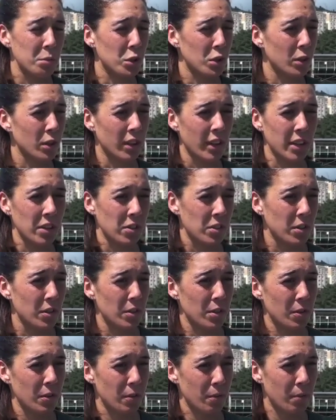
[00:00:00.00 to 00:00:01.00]
just looking
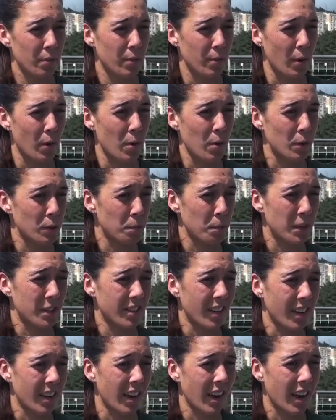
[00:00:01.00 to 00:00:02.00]
to throw as
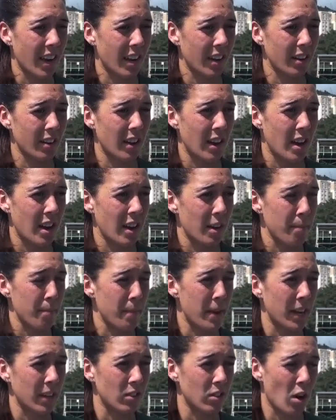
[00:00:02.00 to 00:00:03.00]
best I can,
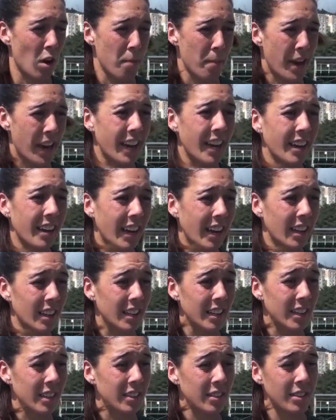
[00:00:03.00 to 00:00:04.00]
make top eight at
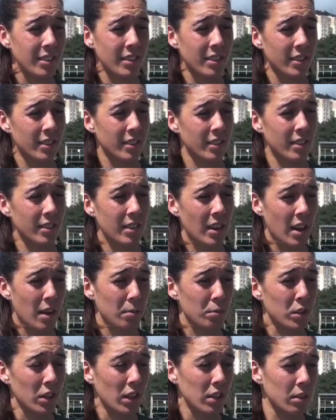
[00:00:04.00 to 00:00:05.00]
least,
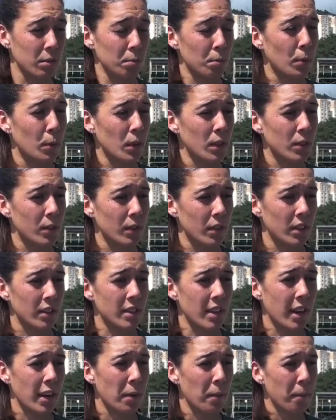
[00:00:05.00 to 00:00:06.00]
so get some points for the
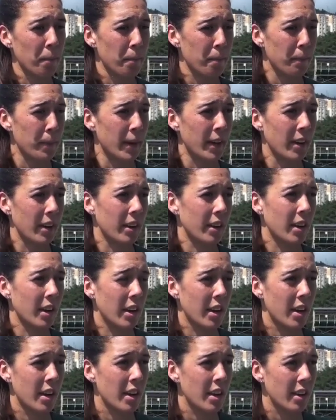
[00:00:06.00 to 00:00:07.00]
team. But
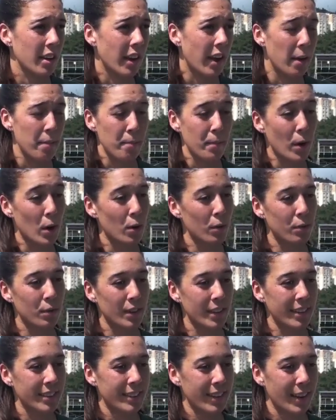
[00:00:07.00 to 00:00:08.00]
yeah, and
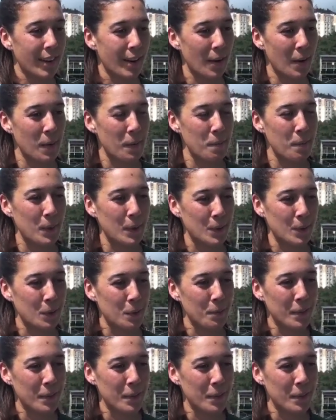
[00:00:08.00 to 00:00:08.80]
hopefully set a personal